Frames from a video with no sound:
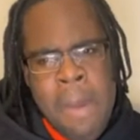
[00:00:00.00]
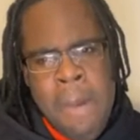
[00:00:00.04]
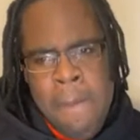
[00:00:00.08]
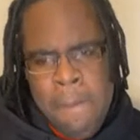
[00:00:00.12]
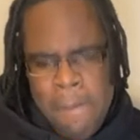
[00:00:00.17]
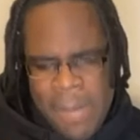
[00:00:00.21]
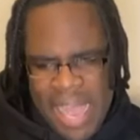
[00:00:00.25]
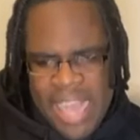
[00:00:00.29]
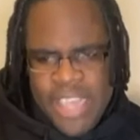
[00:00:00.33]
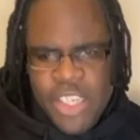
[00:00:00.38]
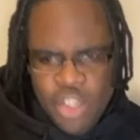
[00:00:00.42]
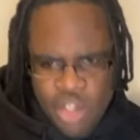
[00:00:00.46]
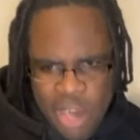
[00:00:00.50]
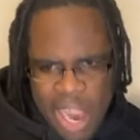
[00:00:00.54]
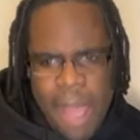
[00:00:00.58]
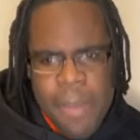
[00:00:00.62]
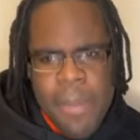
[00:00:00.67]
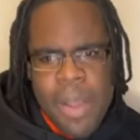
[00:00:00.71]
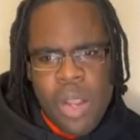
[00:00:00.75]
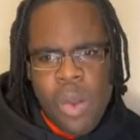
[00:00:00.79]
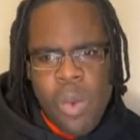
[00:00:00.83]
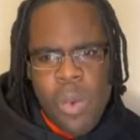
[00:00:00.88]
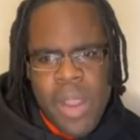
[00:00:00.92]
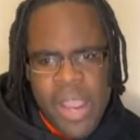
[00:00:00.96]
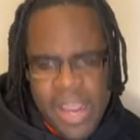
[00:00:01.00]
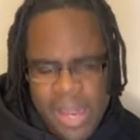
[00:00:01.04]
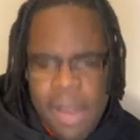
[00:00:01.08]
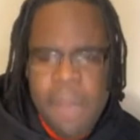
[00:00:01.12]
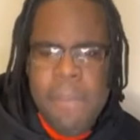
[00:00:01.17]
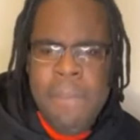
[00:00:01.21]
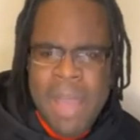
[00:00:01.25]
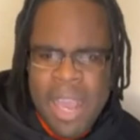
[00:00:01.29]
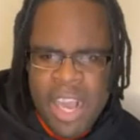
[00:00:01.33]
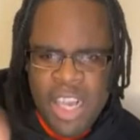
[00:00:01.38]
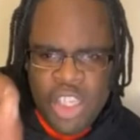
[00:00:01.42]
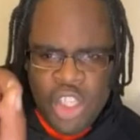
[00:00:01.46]
Me a drama
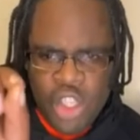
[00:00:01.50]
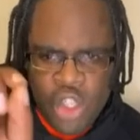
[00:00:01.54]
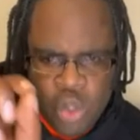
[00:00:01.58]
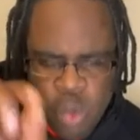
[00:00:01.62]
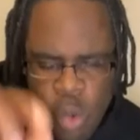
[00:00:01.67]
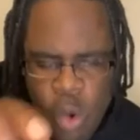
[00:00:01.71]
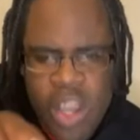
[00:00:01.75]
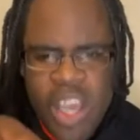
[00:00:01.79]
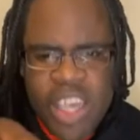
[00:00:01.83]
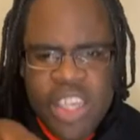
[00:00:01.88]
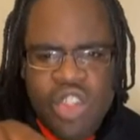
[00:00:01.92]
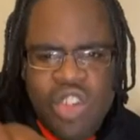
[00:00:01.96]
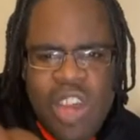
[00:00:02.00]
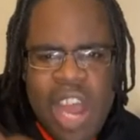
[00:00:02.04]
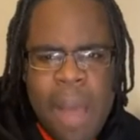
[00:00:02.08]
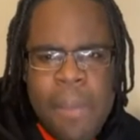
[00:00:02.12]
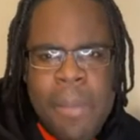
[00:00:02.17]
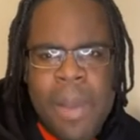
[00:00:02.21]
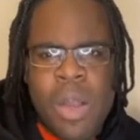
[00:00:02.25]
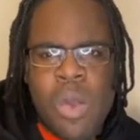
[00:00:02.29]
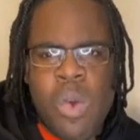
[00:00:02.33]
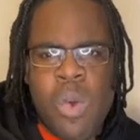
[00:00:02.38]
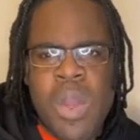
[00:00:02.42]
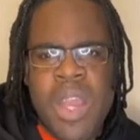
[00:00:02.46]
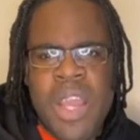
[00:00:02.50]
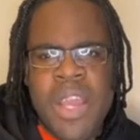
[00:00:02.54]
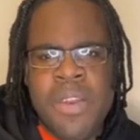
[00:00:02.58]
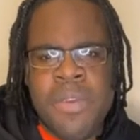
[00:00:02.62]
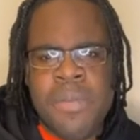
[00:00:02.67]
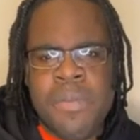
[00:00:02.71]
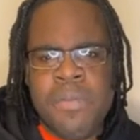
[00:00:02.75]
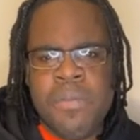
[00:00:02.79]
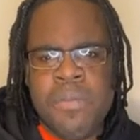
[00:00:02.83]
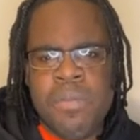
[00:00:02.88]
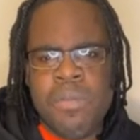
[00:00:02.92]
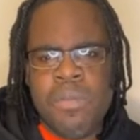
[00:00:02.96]
queen? Me a show you drama
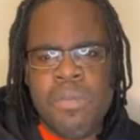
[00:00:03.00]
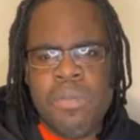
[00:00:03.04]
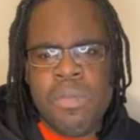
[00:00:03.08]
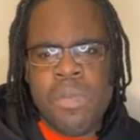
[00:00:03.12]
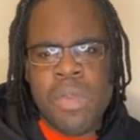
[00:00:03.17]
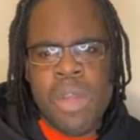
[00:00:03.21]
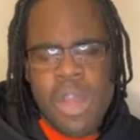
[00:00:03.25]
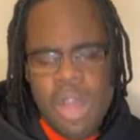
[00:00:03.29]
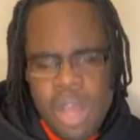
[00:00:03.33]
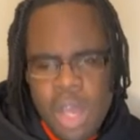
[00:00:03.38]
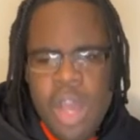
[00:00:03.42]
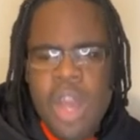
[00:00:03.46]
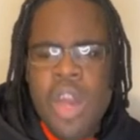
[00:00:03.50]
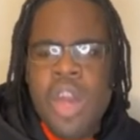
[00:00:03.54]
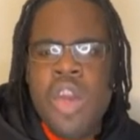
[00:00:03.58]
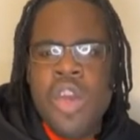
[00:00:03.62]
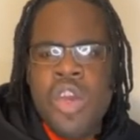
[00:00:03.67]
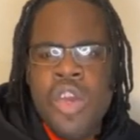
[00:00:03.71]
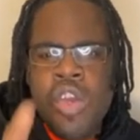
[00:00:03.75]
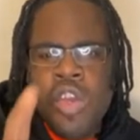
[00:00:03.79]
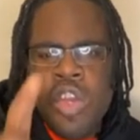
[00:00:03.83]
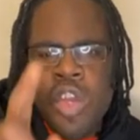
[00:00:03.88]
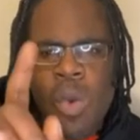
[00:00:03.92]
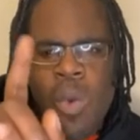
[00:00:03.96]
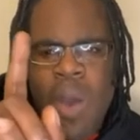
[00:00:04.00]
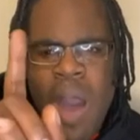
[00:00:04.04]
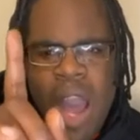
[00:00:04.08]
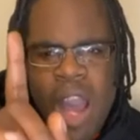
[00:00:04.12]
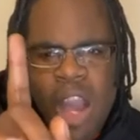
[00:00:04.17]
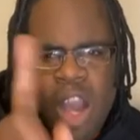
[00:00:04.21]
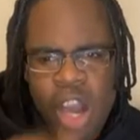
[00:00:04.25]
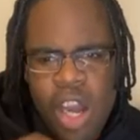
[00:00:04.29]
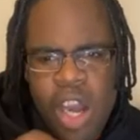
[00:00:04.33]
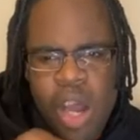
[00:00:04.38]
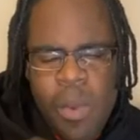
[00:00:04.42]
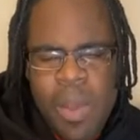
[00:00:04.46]
queen. You
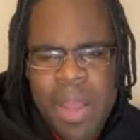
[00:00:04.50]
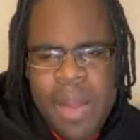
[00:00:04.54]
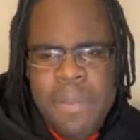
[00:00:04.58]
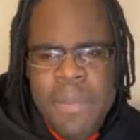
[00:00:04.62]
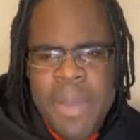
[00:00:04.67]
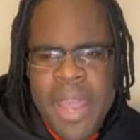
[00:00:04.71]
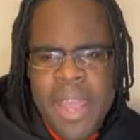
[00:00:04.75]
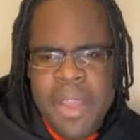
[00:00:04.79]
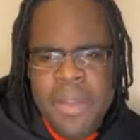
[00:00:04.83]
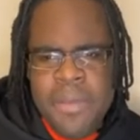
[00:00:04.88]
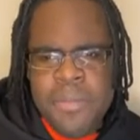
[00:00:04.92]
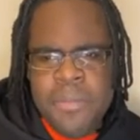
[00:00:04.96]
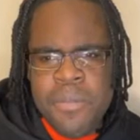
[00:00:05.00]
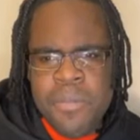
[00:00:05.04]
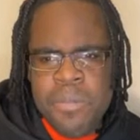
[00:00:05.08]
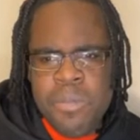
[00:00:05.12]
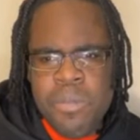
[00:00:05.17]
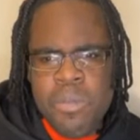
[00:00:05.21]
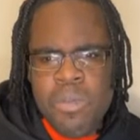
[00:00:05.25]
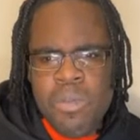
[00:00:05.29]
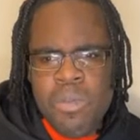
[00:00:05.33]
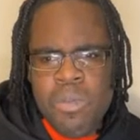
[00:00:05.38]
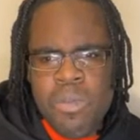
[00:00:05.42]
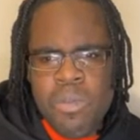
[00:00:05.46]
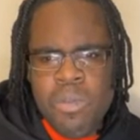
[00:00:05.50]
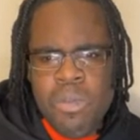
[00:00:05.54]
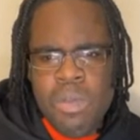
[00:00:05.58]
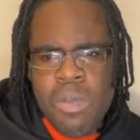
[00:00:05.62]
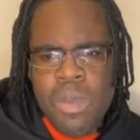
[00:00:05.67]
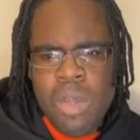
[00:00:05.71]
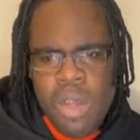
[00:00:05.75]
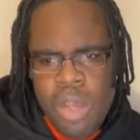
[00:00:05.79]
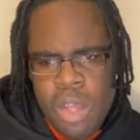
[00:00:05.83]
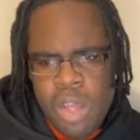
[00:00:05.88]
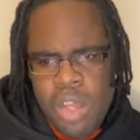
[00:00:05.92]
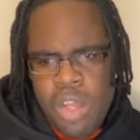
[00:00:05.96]
want to go there with me?
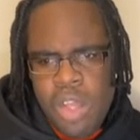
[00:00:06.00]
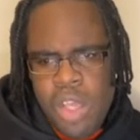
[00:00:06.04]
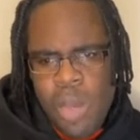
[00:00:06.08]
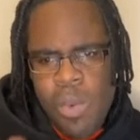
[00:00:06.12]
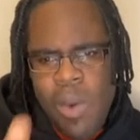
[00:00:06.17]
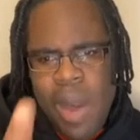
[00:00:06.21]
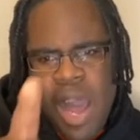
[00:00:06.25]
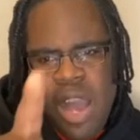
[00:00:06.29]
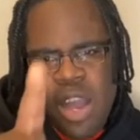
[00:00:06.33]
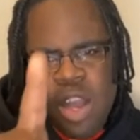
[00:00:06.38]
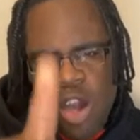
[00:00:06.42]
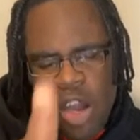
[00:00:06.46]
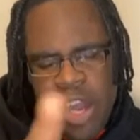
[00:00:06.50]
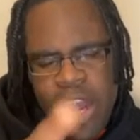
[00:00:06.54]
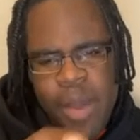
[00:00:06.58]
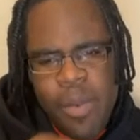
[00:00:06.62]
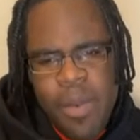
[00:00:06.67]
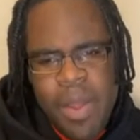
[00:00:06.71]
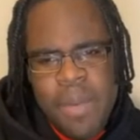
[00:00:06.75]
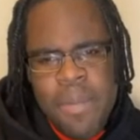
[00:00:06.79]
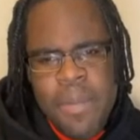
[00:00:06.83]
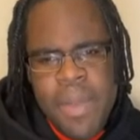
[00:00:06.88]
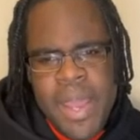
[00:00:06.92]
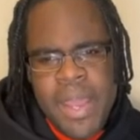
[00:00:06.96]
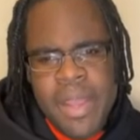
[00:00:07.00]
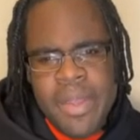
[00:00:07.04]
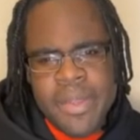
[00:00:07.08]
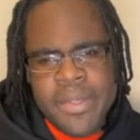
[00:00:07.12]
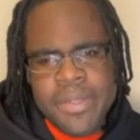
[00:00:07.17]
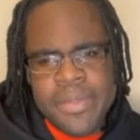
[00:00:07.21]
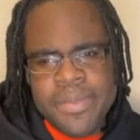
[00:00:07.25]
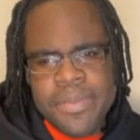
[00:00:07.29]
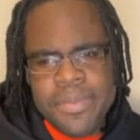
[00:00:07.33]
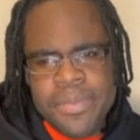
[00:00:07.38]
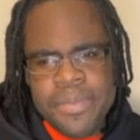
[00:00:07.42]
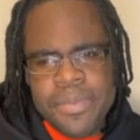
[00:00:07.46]
You want to go there with me?
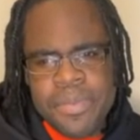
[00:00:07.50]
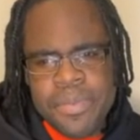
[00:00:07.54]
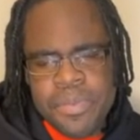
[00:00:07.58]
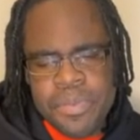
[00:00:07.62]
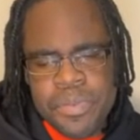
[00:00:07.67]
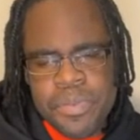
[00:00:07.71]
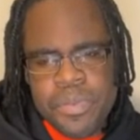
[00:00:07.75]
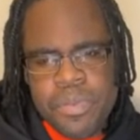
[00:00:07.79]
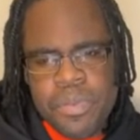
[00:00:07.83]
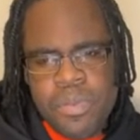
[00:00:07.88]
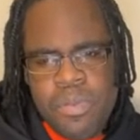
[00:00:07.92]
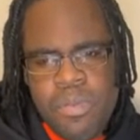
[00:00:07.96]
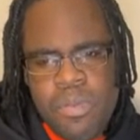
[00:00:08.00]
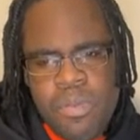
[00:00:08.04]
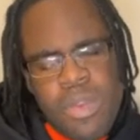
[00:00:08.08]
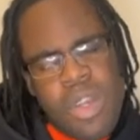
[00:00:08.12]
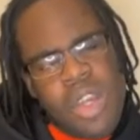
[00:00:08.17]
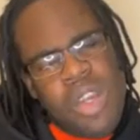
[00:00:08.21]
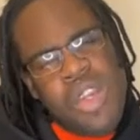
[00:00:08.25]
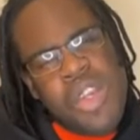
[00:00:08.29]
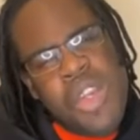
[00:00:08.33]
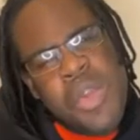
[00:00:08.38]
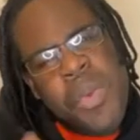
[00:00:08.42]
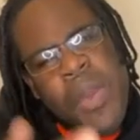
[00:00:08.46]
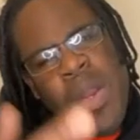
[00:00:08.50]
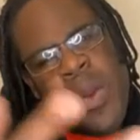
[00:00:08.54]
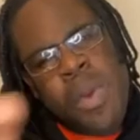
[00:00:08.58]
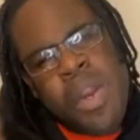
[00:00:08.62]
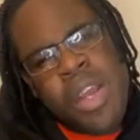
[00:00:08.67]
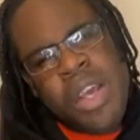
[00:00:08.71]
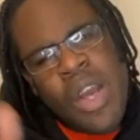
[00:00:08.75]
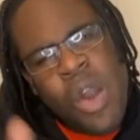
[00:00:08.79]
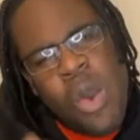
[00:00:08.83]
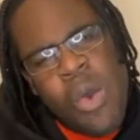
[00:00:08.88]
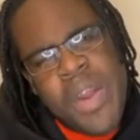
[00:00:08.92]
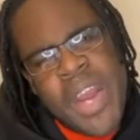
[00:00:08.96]
You really
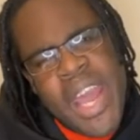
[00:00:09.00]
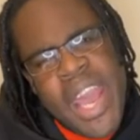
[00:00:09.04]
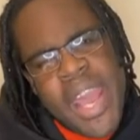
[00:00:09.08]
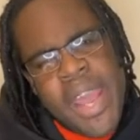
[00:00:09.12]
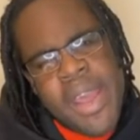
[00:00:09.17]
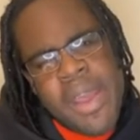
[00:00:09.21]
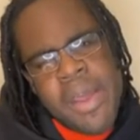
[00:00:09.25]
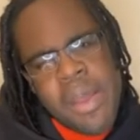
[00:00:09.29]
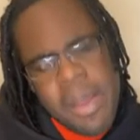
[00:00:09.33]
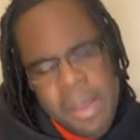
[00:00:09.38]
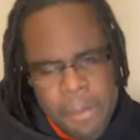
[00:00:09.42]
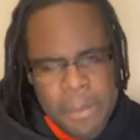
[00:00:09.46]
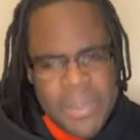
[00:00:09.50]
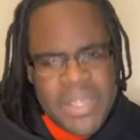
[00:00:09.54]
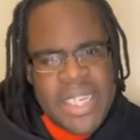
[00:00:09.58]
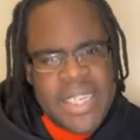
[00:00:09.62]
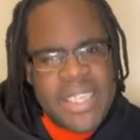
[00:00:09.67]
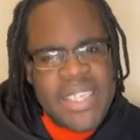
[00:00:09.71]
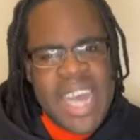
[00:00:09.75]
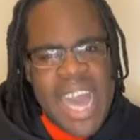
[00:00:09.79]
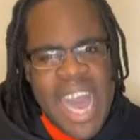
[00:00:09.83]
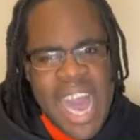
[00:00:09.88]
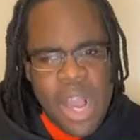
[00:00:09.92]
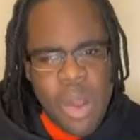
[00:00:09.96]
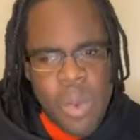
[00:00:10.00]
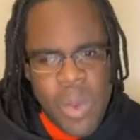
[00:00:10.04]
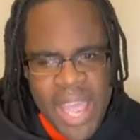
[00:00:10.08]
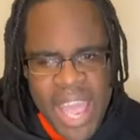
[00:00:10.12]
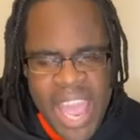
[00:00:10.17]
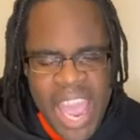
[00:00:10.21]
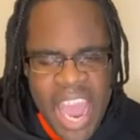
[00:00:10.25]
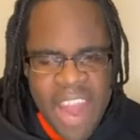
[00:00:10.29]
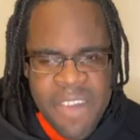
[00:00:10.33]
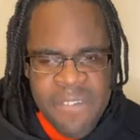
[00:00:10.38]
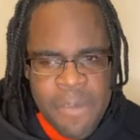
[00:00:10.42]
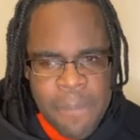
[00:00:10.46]
want to go there? Mr. Talk where
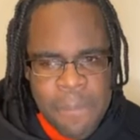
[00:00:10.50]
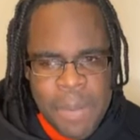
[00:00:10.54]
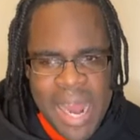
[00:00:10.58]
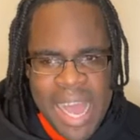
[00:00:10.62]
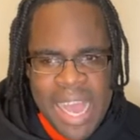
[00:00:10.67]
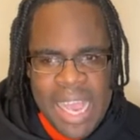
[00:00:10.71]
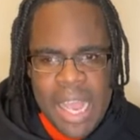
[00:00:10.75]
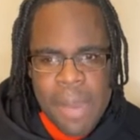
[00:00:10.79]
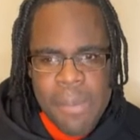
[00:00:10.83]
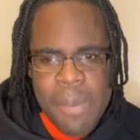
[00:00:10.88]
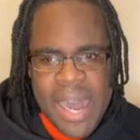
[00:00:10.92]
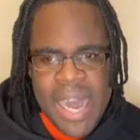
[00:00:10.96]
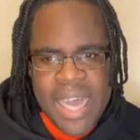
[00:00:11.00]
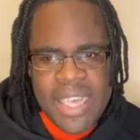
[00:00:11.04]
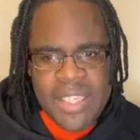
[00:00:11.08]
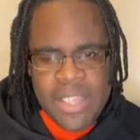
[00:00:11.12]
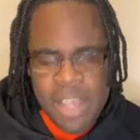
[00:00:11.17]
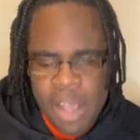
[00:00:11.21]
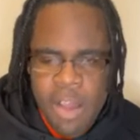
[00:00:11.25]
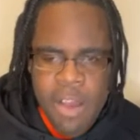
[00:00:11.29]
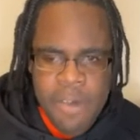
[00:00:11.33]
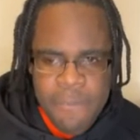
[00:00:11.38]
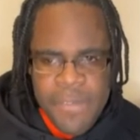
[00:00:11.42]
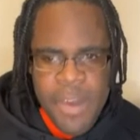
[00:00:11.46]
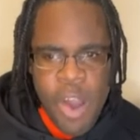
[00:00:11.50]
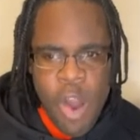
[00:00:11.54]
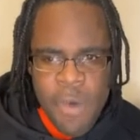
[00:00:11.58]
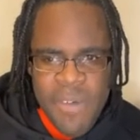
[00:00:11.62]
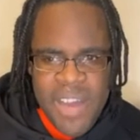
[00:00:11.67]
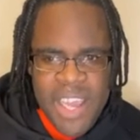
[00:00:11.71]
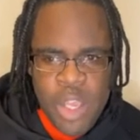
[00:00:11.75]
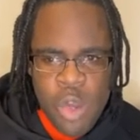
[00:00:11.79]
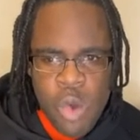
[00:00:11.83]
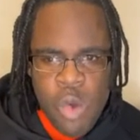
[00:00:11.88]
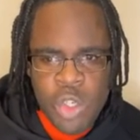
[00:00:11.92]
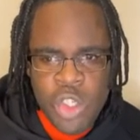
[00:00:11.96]
you end the plank boss for
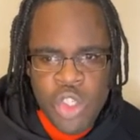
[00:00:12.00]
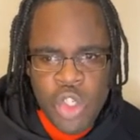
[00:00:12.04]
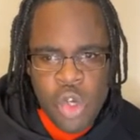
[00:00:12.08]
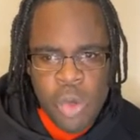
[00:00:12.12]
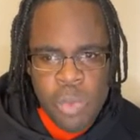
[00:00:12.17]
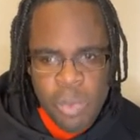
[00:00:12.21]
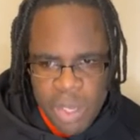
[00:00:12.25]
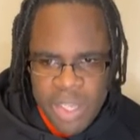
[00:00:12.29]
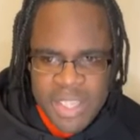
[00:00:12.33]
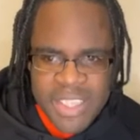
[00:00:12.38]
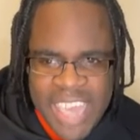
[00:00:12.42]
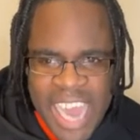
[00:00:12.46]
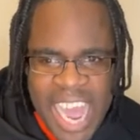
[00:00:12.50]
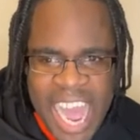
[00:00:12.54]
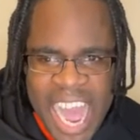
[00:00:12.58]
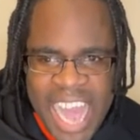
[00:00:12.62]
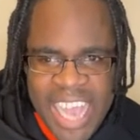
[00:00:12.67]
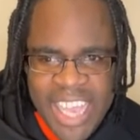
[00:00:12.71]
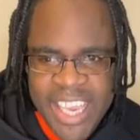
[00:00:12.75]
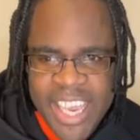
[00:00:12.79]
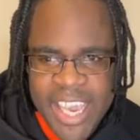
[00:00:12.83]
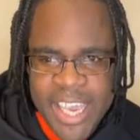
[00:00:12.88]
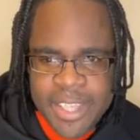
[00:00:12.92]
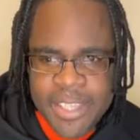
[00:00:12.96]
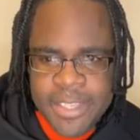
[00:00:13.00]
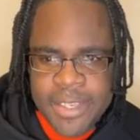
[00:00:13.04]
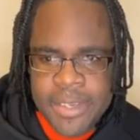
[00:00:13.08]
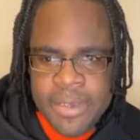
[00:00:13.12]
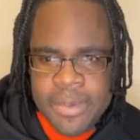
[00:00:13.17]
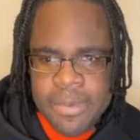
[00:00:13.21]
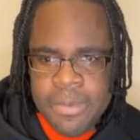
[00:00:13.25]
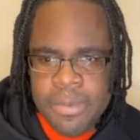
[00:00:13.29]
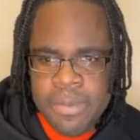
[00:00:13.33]
over you two, man. Talk it.